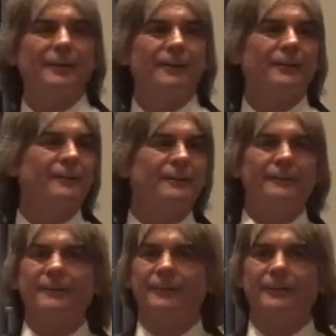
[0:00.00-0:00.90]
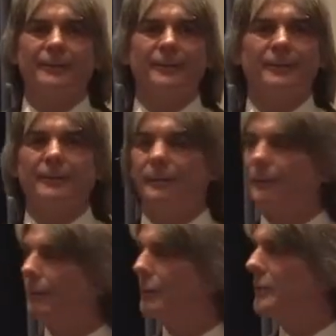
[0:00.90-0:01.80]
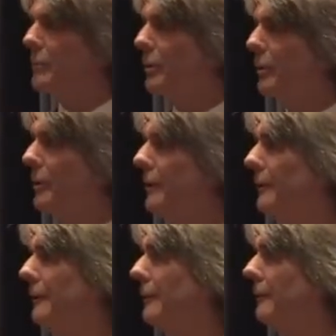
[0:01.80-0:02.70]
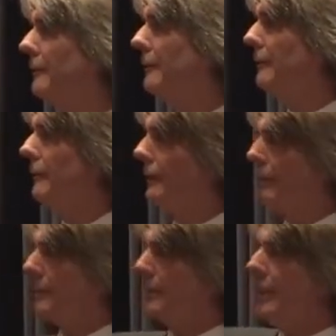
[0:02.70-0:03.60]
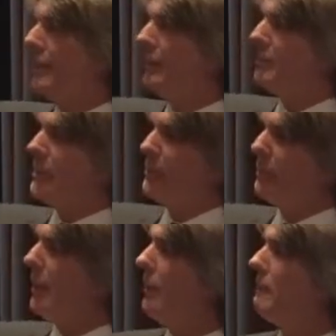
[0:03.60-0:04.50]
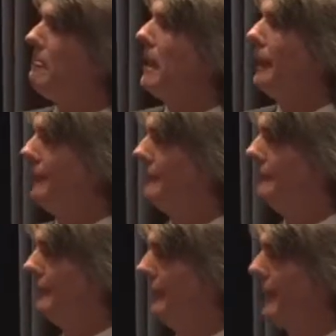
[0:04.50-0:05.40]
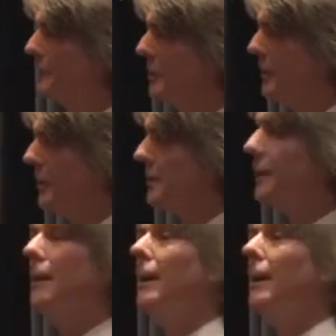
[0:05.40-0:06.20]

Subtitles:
No. Who said broker? Stand up, take a bow. I'm serious.